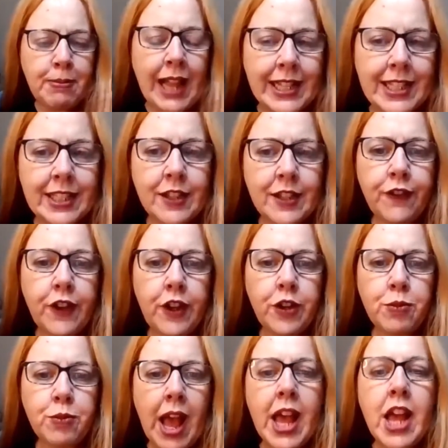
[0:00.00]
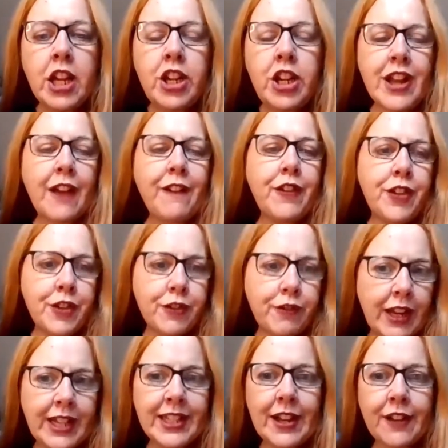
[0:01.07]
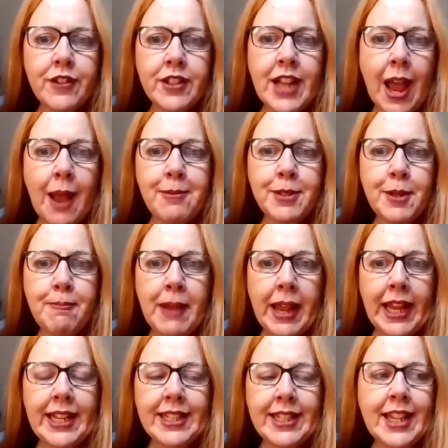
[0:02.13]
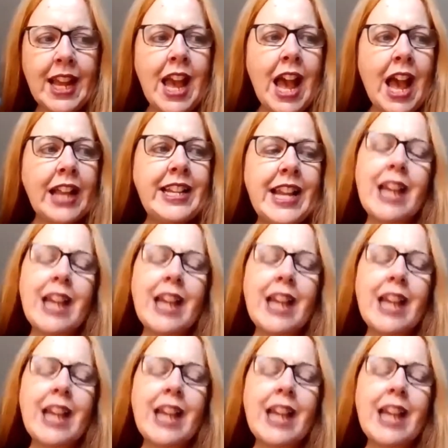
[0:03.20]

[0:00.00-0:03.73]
platters of food where you'd have 3 different types of meat. And